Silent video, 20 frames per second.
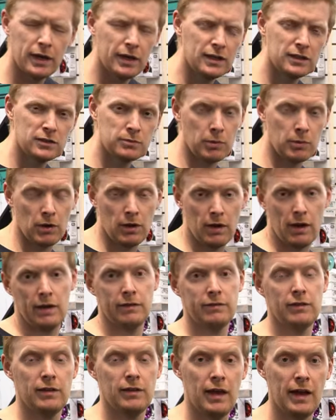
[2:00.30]
it is, but
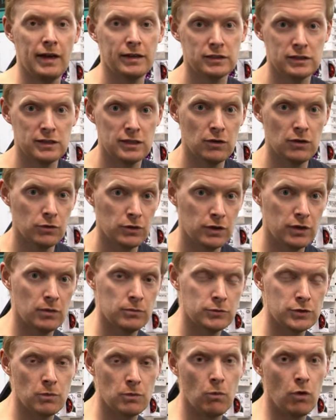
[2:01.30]
either the XT only
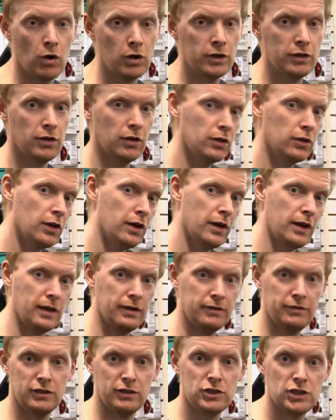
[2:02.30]
comes in one color
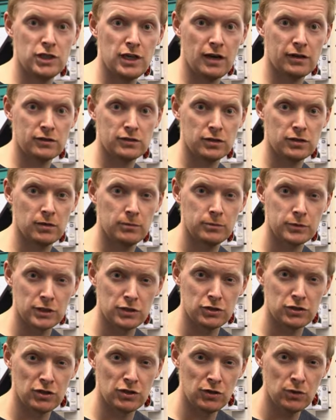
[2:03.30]
and the GX comes in
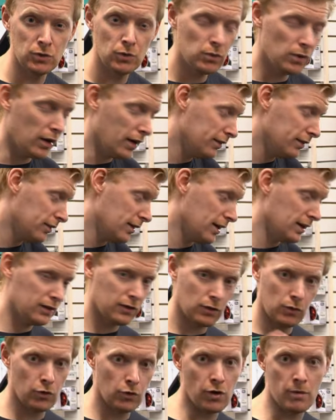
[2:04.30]
two, I think,
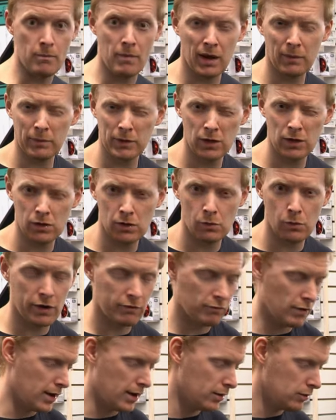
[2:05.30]
or it might be the other way
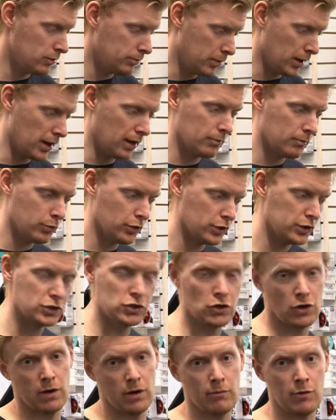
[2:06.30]
around, but I'm pretty
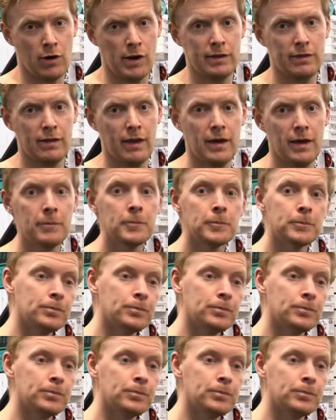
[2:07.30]
sure I'm right there.